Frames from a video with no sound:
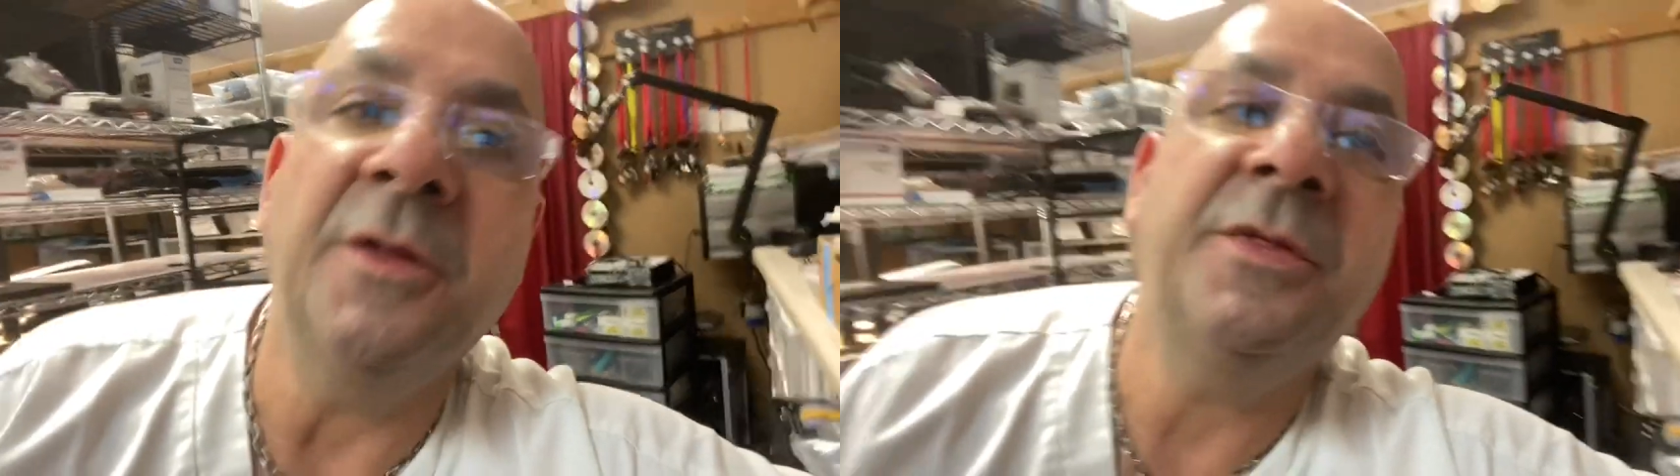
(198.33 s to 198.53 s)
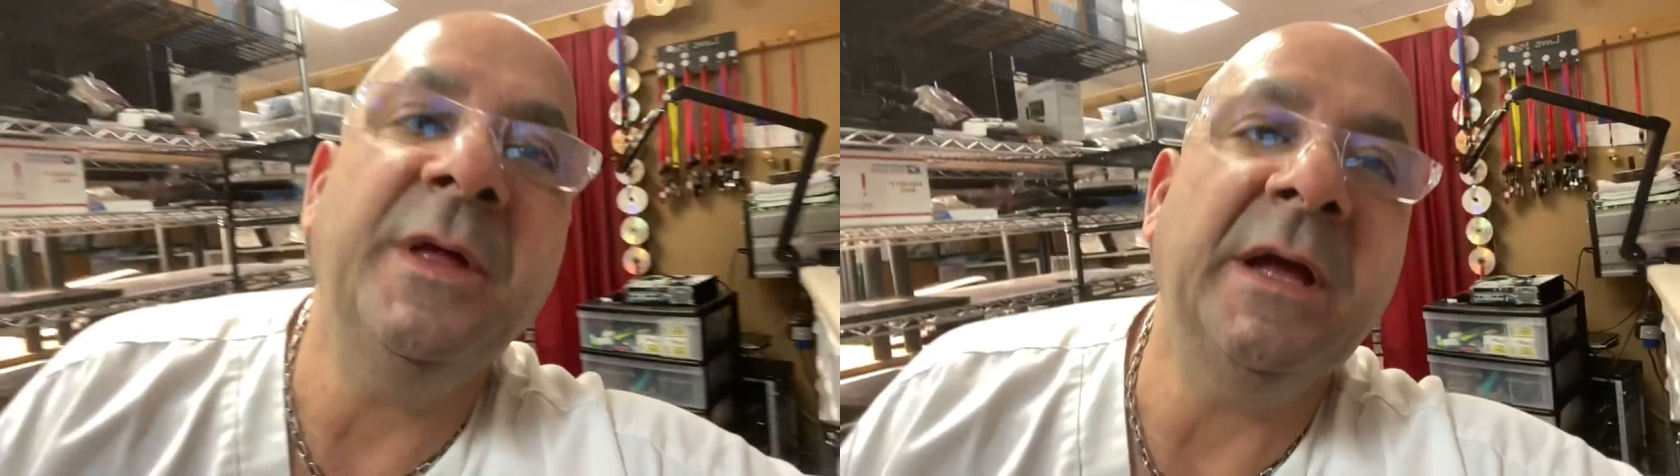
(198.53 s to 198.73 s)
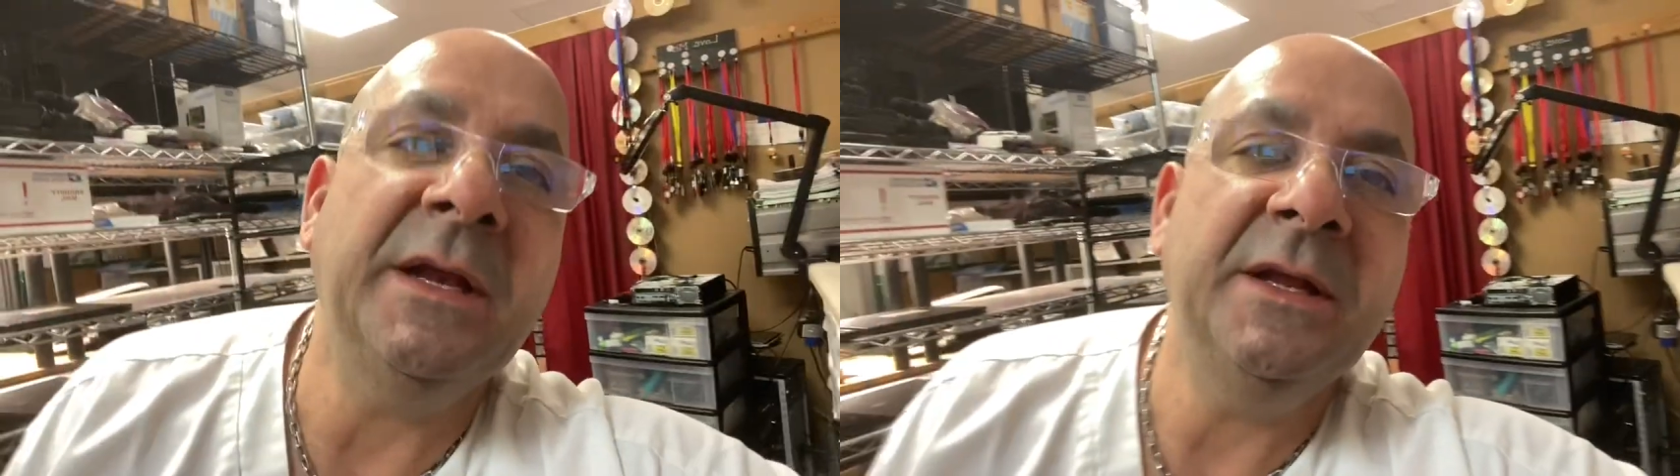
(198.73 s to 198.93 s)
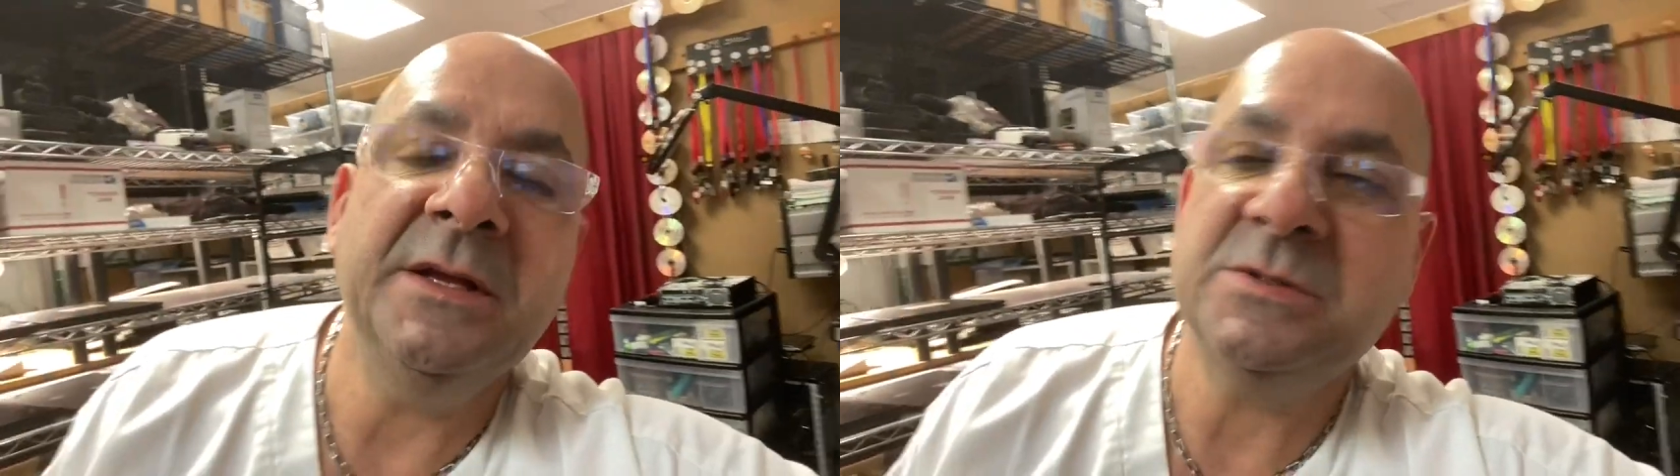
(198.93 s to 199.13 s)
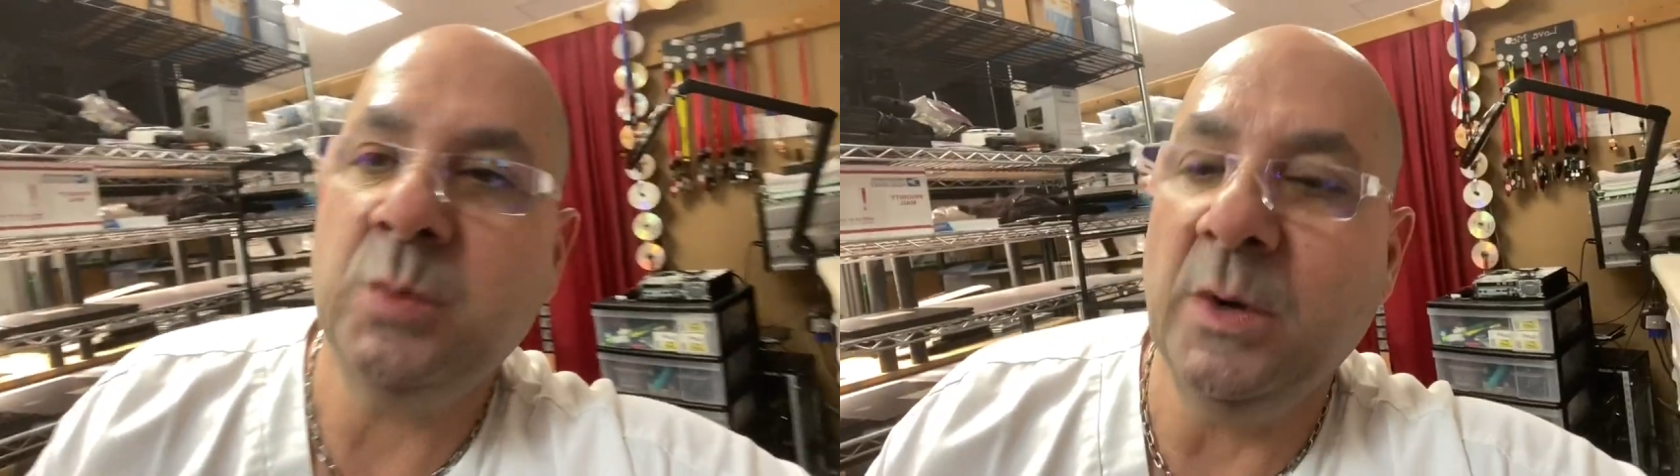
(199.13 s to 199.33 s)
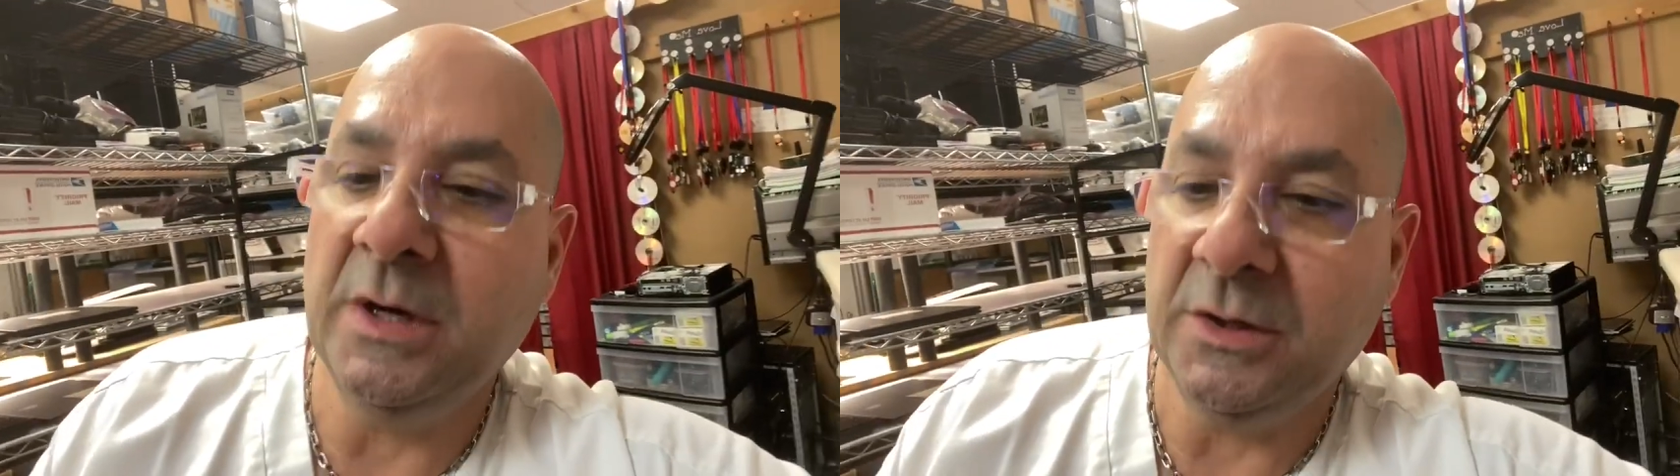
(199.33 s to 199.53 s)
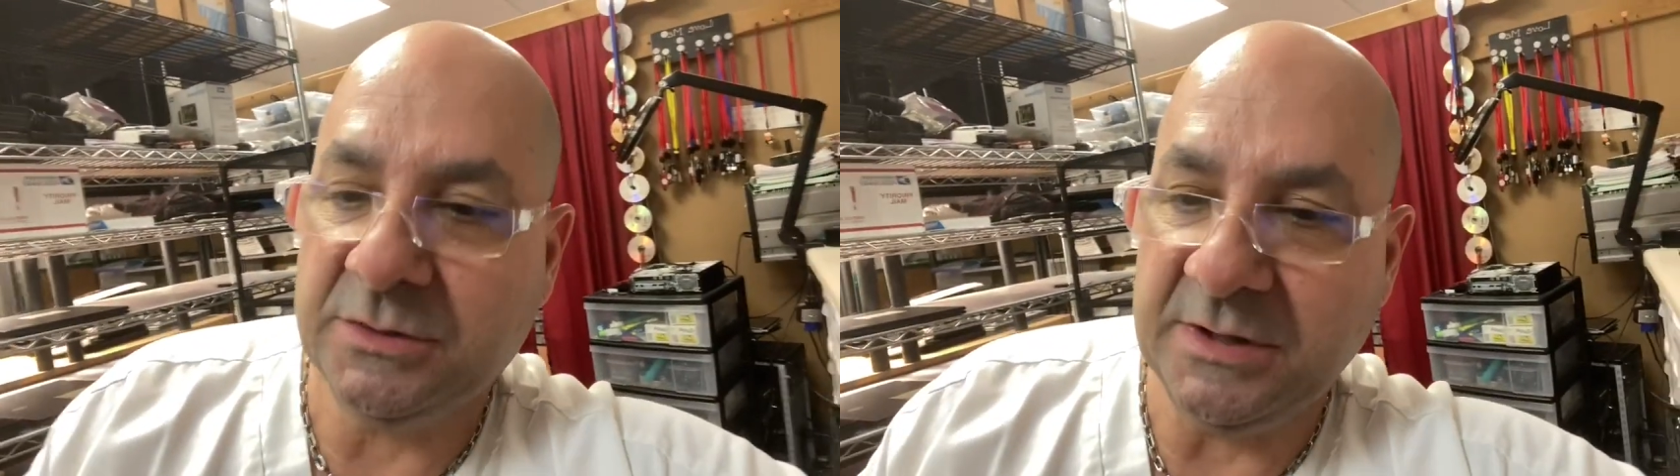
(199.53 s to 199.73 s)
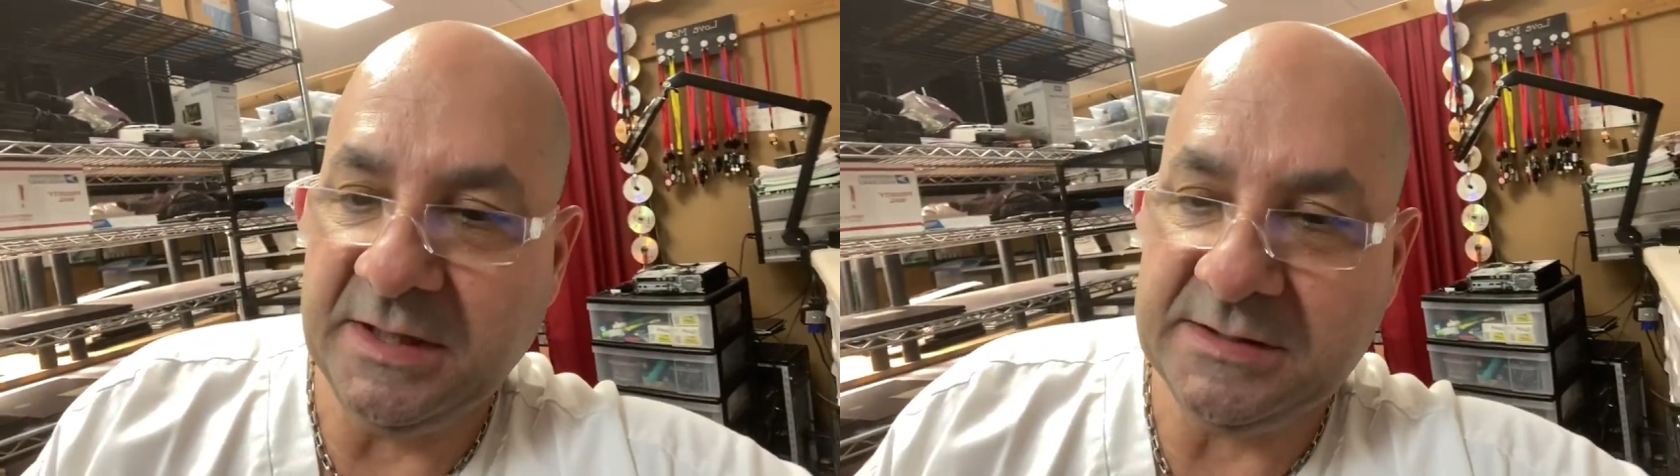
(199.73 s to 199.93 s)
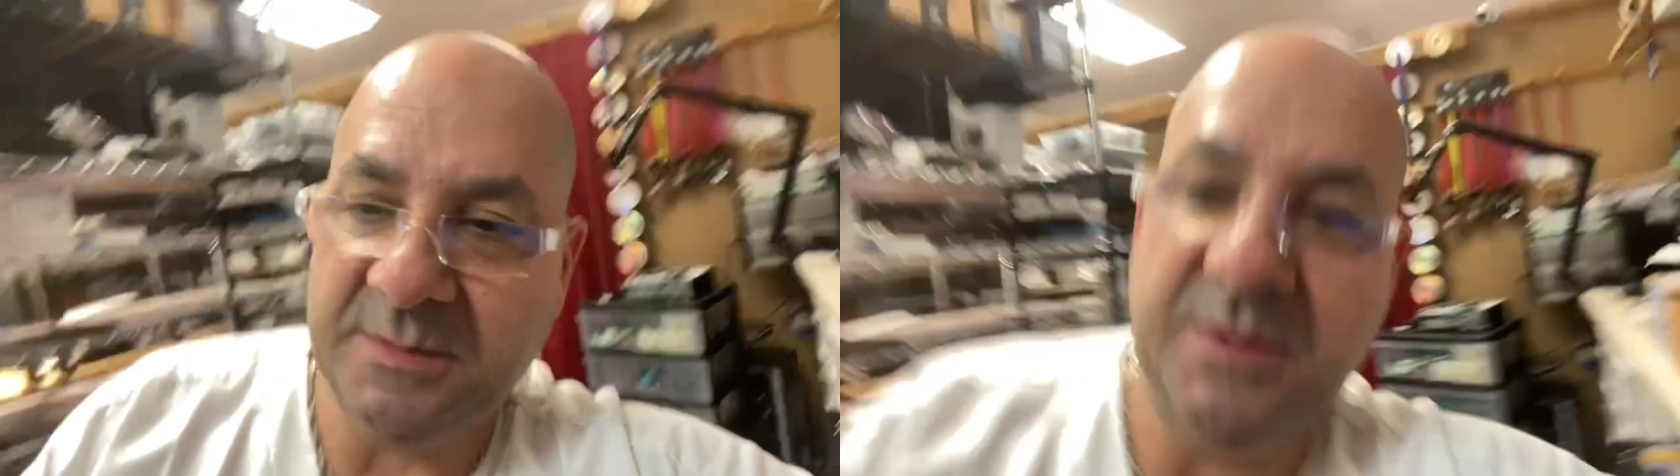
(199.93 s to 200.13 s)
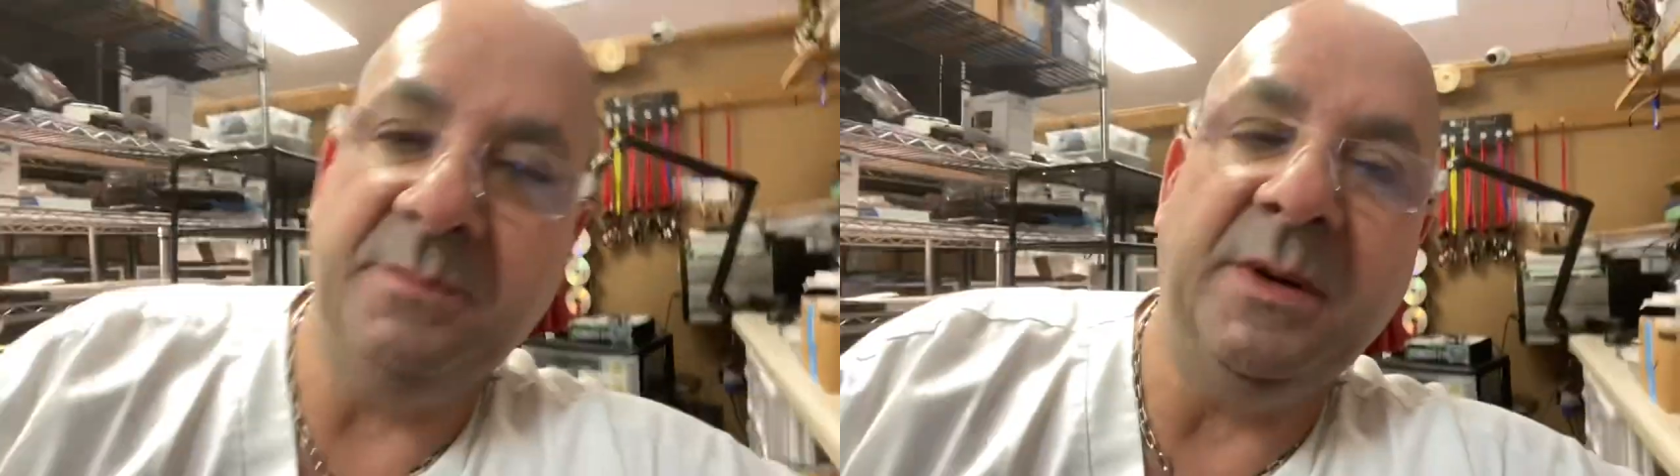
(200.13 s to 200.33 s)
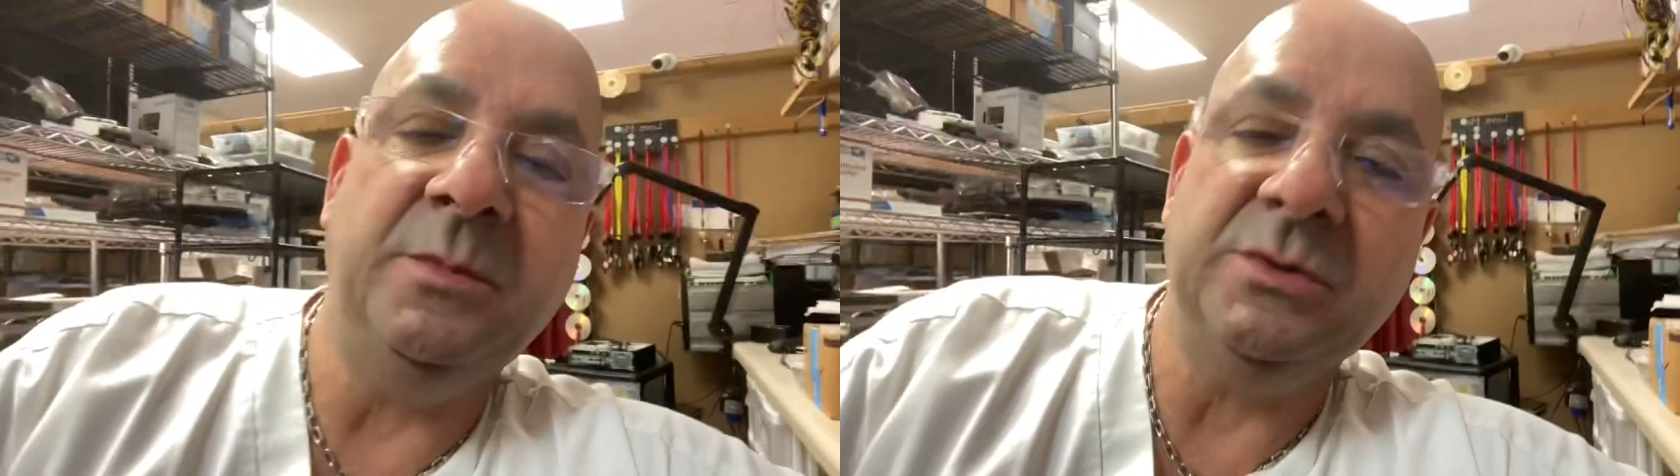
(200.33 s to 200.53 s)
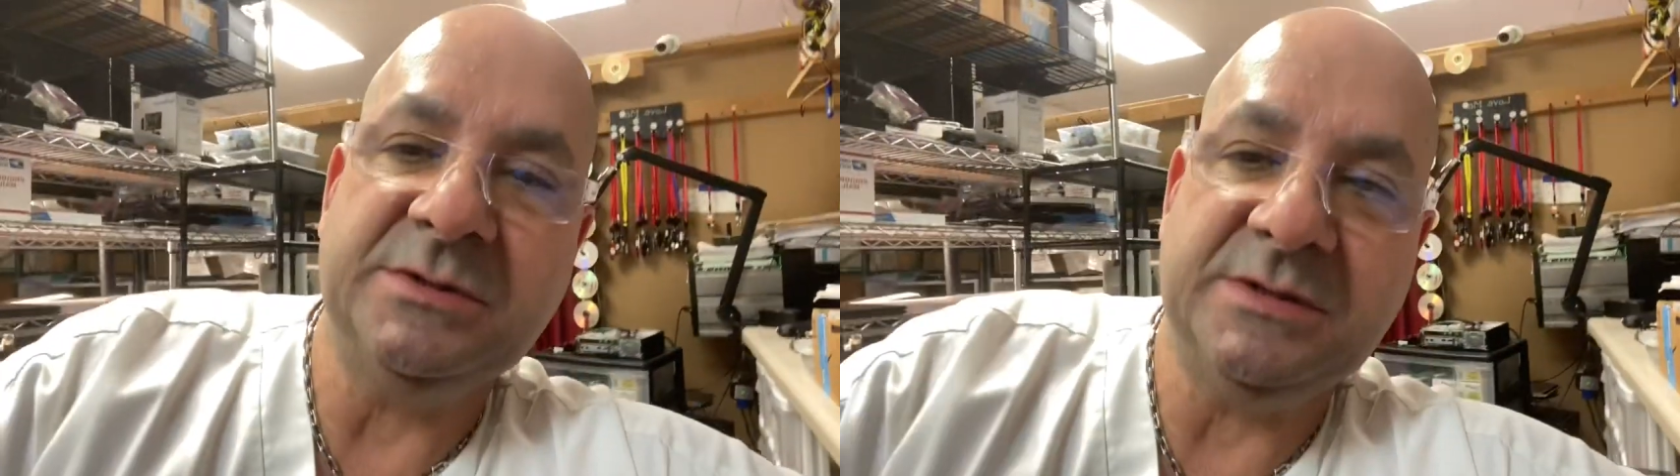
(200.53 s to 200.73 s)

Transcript: thing I did as well to get some of the bubbles